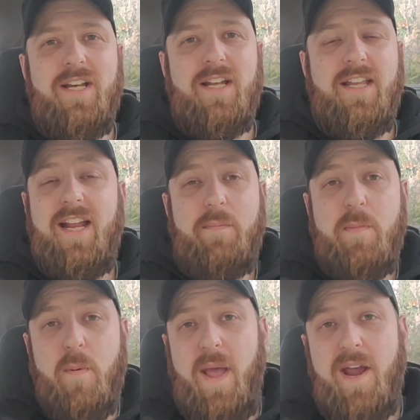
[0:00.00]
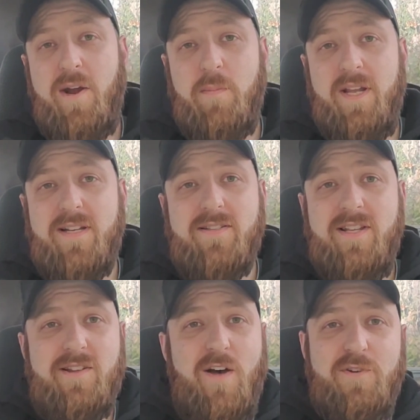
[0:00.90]
you gotta be prepared, because
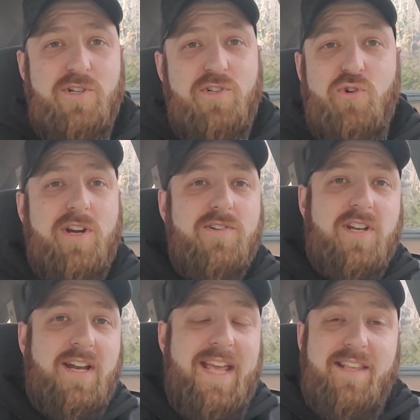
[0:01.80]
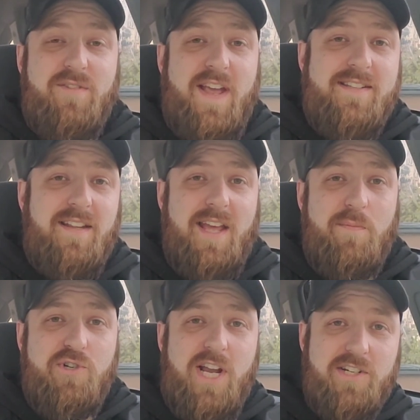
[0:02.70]
this often just triggers an atheist
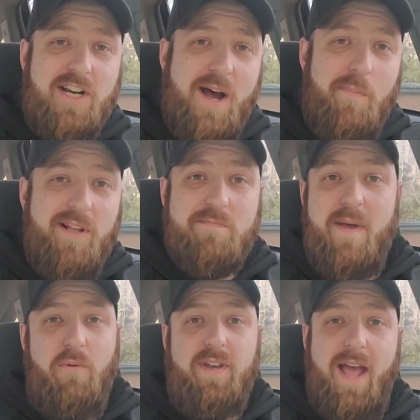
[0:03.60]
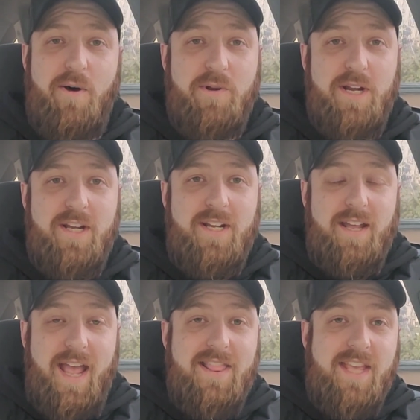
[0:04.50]
fantasyland projection complex meltdown,
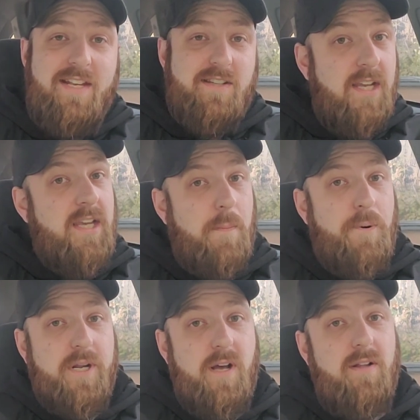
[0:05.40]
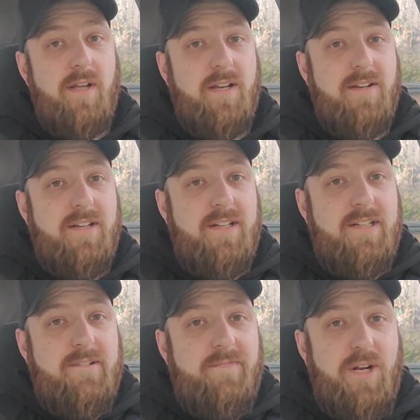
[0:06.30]
and things can get pretty ugly.
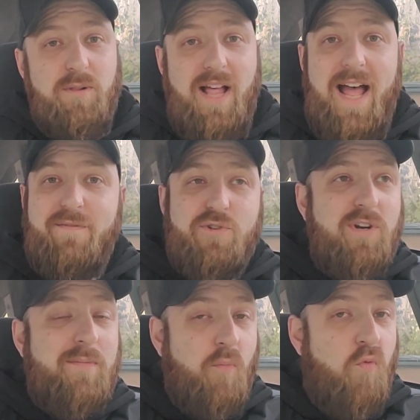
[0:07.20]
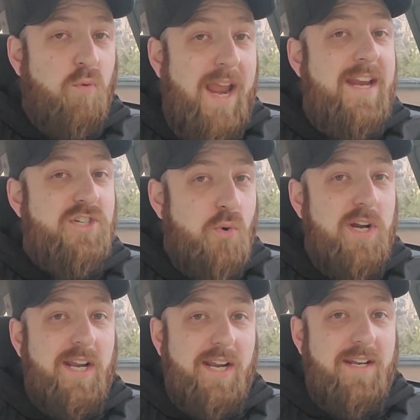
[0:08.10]
Live stream rage
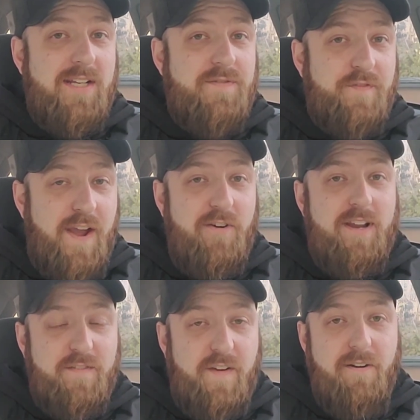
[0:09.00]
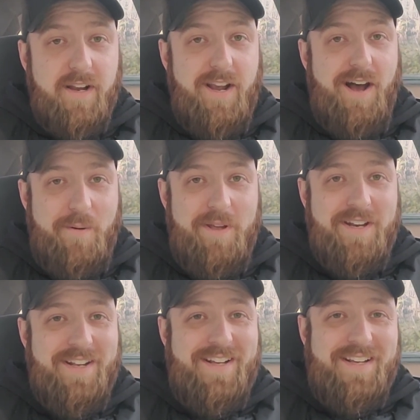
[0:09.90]
quitting is very, very
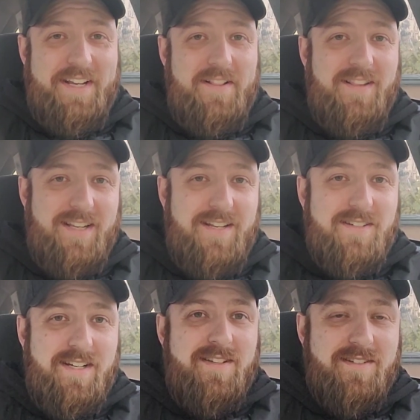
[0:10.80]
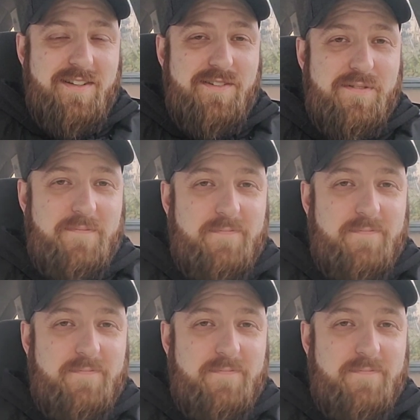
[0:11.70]
common in these instances.